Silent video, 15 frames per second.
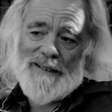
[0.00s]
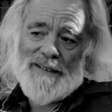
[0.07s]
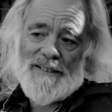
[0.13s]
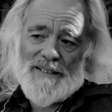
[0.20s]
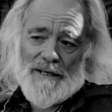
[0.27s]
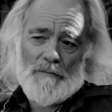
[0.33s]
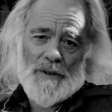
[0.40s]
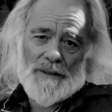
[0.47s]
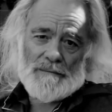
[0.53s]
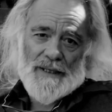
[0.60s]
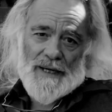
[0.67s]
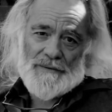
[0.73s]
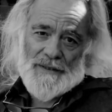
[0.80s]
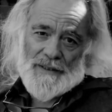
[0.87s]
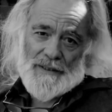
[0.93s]
someone
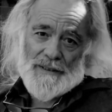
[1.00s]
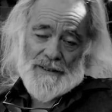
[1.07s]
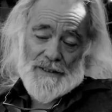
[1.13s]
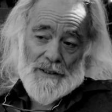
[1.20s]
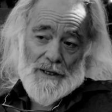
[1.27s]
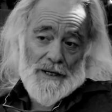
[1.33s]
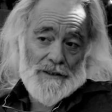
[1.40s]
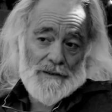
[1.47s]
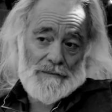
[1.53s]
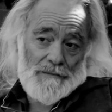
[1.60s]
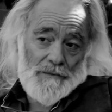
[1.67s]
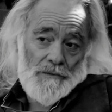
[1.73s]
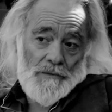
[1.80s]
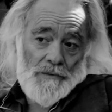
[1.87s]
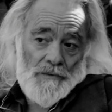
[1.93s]
had the insight
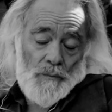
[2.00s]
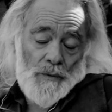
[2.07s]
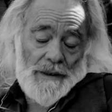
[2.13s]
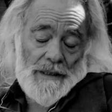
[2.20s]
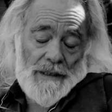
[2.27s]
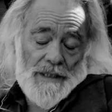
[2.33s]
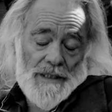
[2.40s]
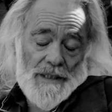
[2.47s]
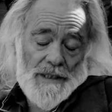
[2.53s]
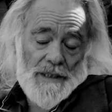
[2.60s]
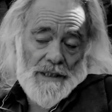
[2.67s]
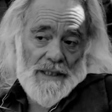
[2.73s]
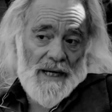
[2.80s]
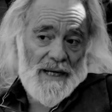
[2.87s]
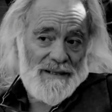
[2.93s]
or the willingness to
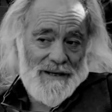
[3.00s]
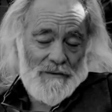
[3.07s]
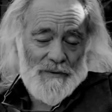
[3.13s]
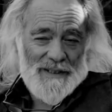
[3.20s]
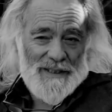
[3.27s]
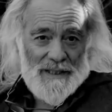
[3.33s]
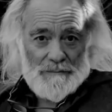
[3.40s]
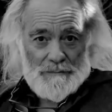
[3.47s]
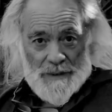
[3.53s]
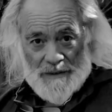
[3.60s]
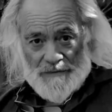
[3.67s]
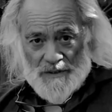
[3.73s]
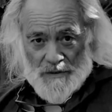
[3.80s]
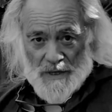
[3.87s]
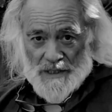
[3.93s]
say, no, we need a bit
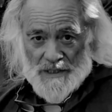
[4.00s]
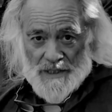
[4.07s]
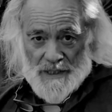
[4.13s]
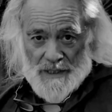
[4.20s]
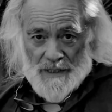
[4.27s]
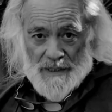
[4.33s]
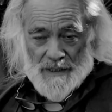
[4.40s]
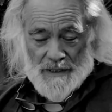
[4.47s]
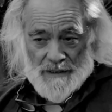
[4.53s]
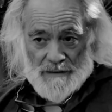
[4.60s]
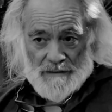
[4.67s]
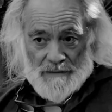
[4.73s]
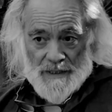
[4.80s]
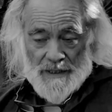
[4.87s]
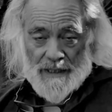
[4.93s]
of structure here,
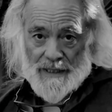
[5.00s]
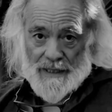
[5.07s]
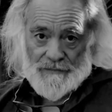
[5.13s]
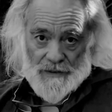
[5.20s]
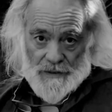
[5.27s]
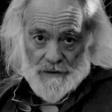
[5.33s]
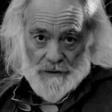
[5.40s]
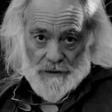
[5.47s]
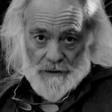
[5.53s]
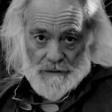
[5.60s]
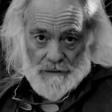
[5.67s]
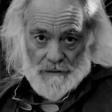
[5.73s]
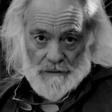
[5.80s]
and he gave it to us.